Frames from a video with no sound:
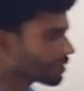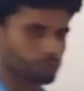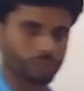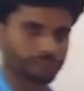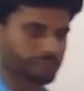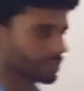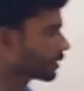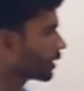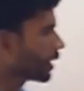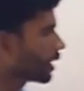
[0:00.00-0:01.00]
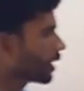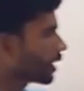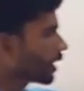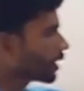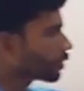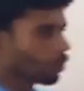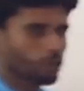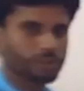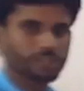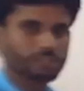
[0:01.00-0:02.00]
words here, and in
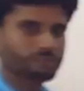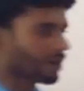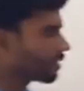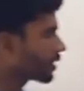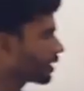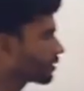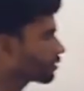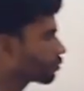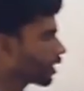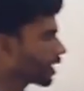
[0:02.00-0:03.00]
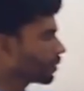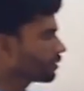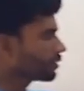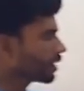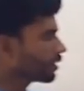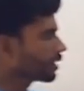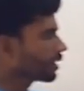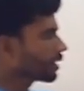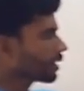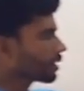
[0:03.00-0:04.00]
all these 5 cases, what happens here?
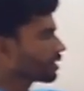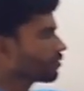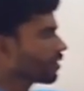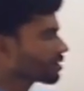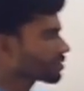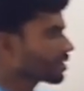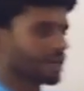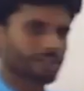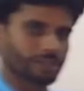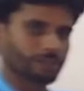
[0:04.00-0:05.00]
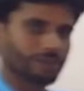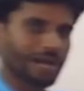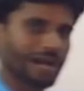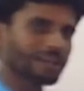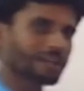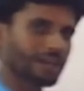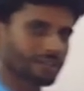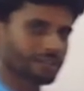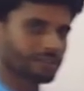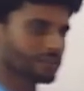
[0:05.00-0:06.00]
The first letter,
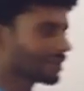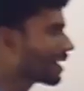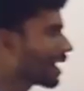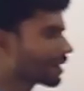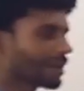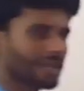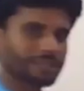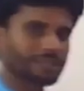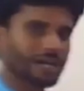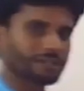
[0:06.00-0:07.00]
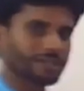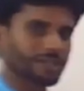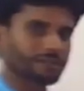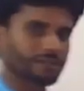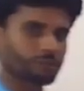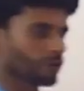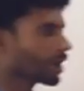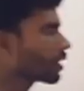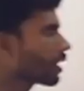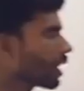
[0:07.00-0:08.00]
unlike the other cases
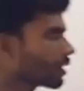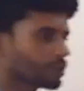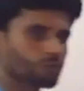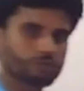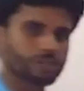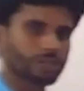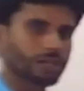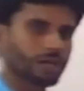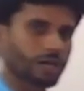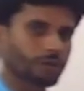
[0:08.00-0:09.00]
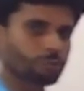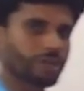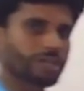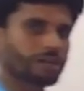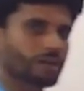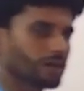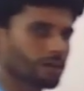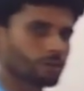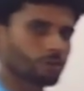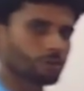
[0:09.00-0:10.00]
where I used to
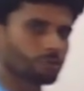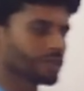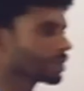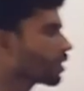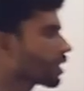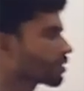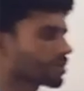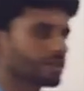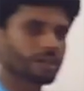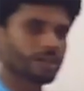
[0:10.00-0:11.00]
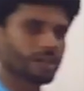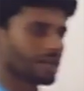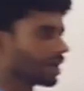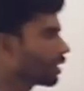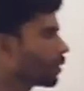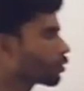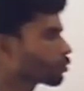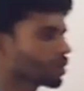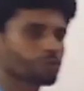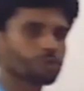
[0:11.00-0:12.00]
make you understand
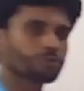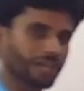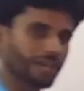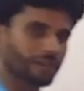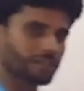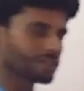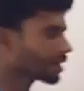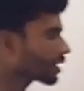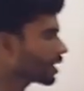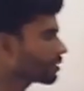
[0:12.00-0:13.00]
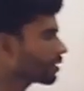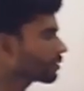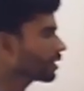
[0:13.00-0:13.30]
about when to use N. In the other cases,